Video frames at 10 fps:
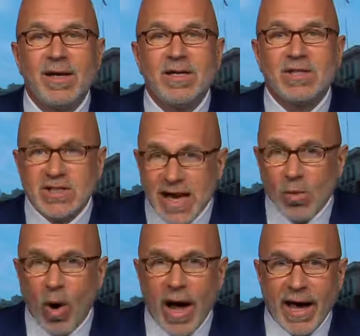
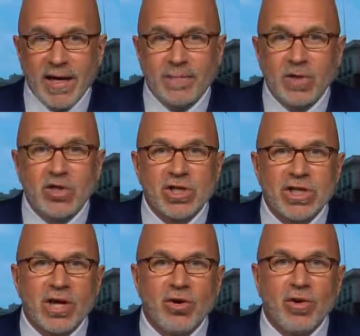Statewide, just
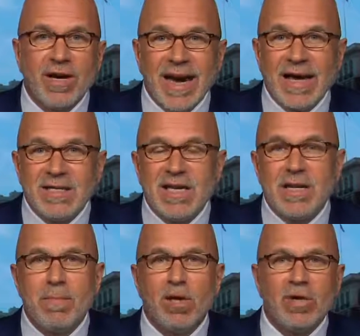under
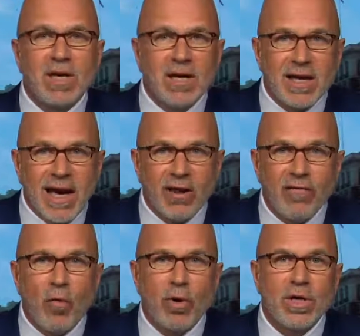19 million
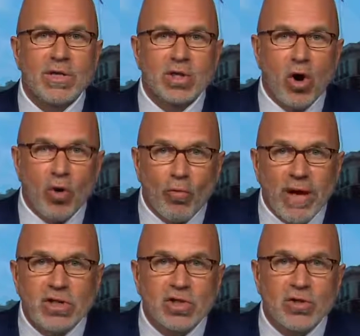Californians are
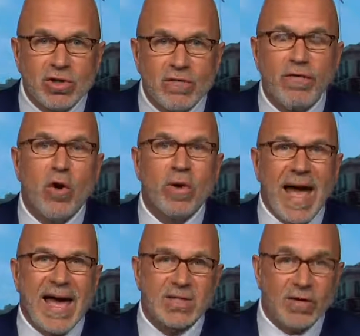registered to vote
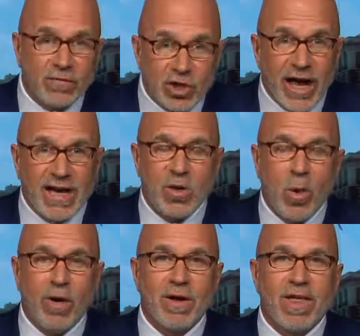as of
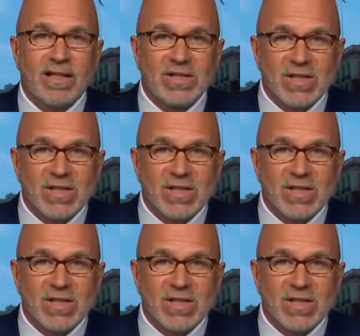January. That's